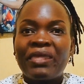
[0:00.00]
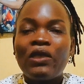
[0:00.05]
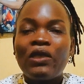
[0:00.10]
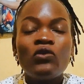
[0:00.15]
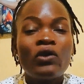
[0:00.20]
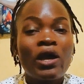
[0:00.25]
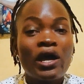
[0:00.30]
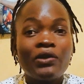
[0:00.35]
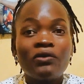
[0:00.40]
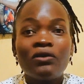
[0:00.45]

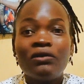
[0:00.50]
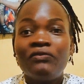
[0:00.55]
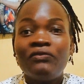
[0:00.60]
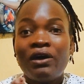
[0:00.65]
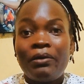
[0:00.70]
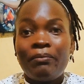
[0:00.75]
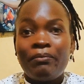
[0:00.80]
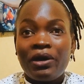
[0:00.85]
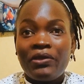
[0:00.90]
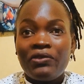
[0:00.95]
you can go
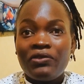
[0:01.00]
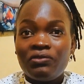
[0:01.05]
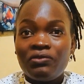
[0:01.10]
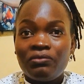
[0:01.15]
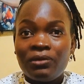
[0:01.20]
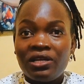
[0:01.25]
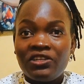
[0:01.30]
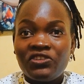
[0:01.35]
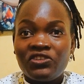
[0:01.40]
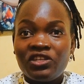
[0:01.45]
for a manual
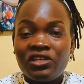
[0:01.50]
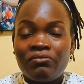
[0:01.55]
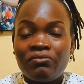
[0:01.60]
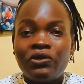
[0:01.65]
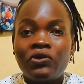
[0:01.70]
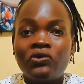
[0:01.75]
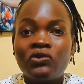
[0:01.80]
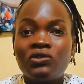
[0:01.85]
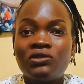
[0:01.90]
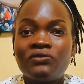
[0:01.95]
machine
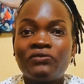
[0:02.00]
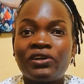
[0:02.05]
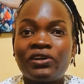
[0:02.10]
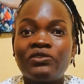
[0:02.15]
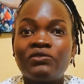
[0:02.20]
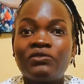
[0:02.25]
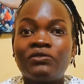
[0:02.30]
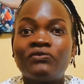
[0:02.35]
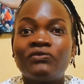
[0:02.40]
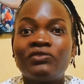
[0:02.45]
because
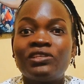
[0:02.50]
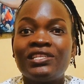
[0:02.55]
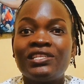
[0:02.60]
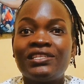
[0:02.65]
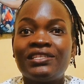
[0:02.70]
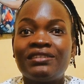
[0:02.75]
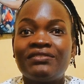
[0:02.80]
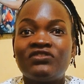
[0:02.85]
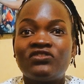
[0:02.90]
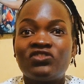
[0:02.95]
first of all,
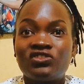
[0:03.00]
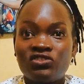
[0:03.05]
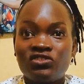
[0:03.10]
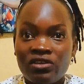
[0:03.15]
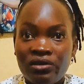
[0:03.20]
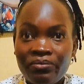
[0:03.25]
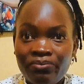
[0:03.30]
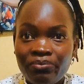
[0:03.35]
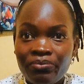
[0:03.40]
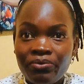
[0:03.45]
it is
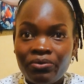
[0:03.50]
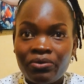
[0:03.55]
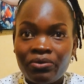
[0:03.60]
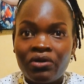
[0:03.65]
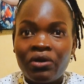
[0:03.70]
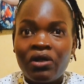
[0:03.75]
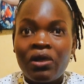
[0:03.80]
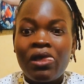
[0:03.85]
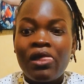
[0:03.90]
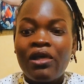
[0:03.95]
cheap.
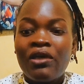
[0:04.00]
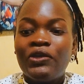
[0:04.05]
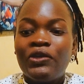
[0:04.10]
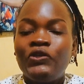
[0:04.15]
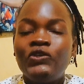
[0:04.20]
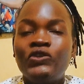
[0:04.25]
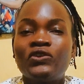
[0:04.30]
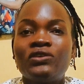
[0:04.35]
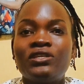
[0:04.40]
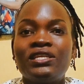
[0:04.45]

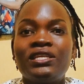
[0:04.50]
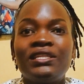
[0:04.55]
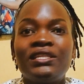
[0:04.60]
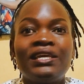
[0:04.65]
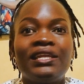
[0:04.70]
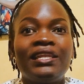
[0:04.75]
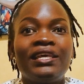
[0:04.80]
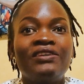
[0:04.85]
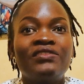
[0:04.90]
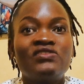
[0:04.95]
You don't need
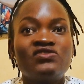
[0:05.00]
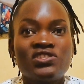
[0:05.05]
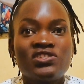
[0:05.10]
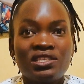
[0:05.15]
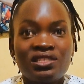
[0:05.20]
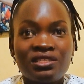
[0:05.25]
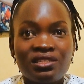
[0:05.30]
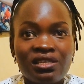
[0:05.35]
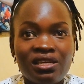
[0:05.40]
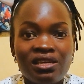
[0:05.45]

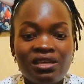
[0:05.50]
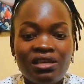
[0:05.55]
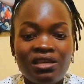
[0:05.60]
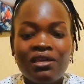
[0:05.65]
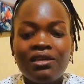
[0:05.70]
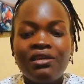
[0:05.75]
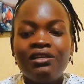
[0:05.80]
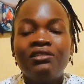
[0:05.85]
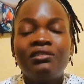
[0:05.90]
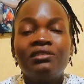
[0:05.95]

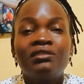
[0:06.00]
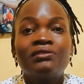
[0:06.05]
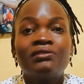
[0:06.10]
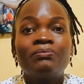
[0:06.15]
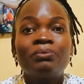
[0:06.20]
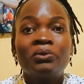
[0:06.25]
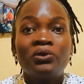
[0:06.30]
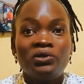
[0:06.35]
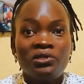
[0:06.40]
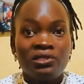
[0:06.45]
electricity. It is
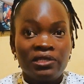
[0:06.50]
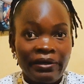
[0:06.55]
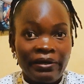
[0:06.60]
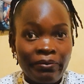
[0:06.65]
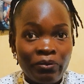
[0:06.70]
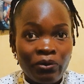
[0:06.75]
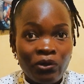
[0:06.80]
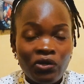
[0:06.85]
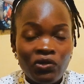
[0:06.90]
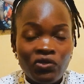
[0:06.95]

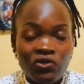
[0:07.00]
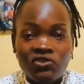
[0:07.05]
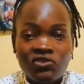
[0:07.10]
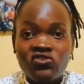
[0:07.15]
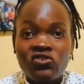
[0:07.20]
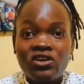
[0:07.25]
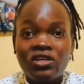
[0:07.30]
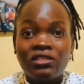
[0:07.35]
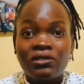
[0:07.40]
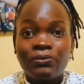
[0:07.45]
portable to
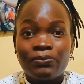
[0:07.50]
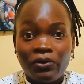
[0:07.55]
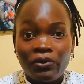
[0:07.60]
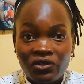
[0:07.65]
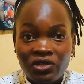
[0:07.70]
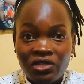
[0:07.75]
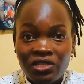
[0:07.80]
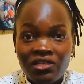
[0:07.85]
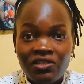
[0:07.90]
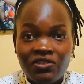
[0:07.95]

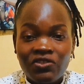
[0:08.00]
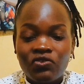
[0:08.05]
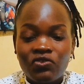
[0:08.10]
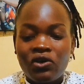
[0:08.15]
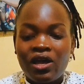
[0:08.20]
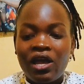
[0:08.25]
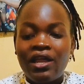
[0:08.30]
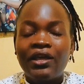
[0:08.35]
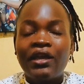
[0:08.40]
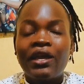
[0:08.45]
transport it. You
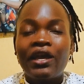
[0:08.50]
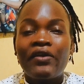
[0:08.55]
can